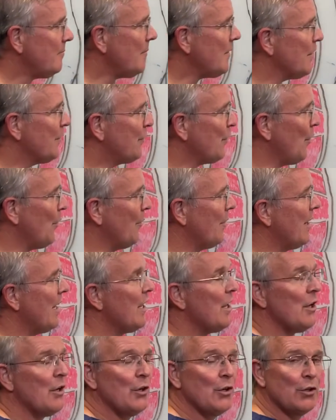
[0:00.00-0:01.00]
So,
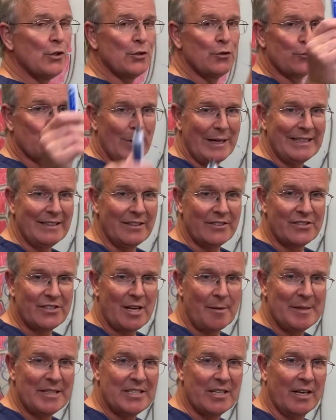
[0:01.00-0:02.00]
drainless
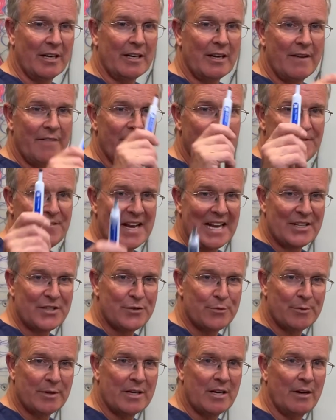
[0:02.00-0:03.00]
tummy tuck,
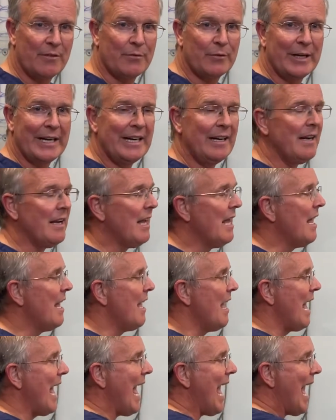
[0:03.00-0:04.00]
faster recovery,
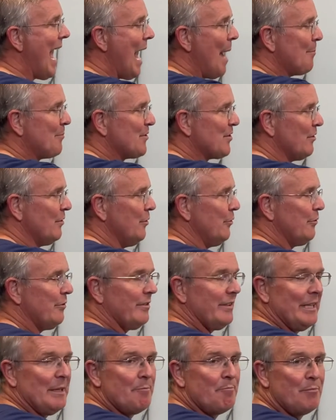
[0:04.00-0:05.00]

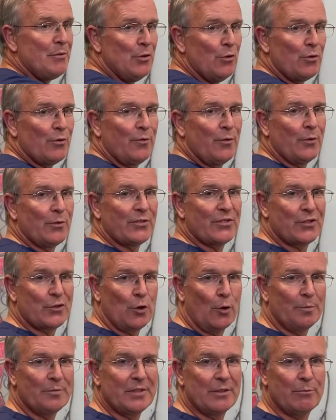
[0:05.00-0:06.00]
absolutely beautiful
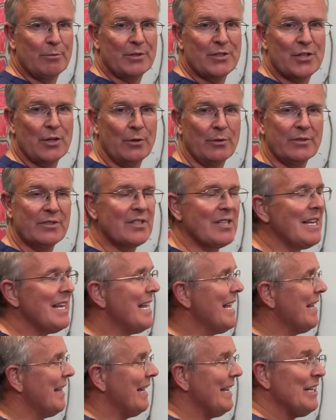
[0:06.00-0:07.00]
sculpted results,
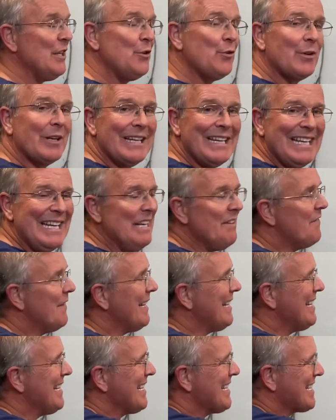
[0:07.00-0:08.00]
and you can
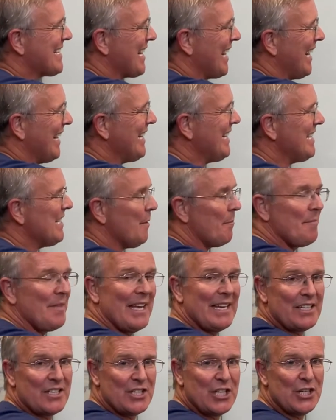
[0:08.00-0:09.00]
even tighten up
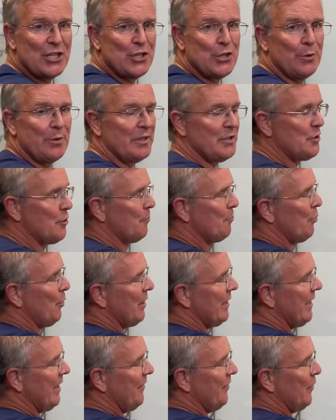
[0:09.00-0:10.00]
that tissue as you're
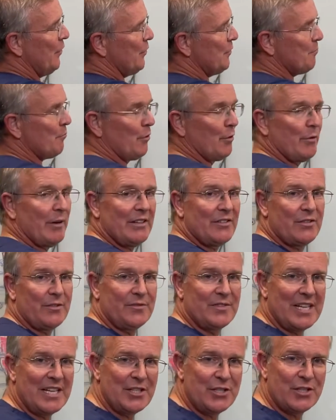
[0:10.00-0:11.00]
putting in those
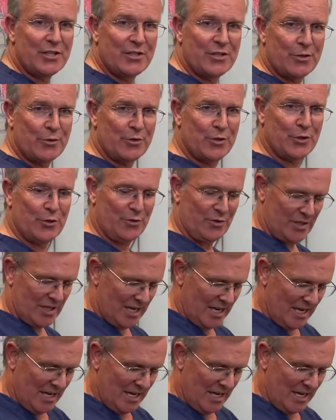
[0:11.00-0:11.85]
progressive tension sutures